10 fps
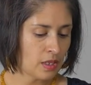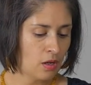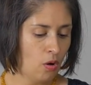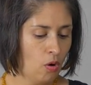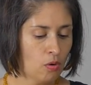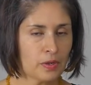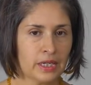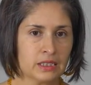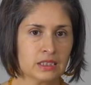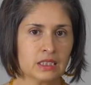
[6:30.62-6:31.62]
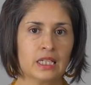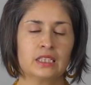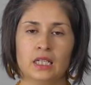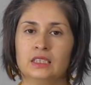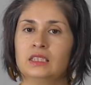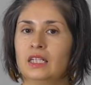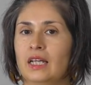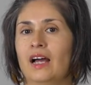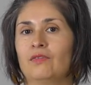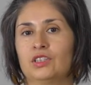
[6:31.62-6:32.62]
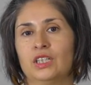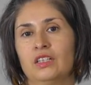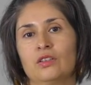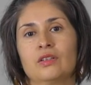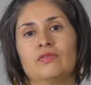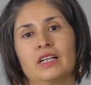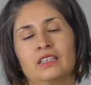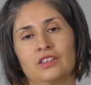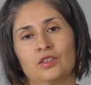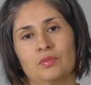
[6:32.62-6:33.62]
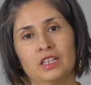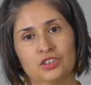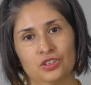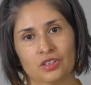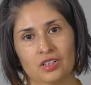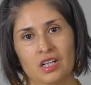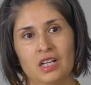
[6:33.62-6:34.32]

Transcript: whole grains, it does tend to have a gentler effect on your blood sugar.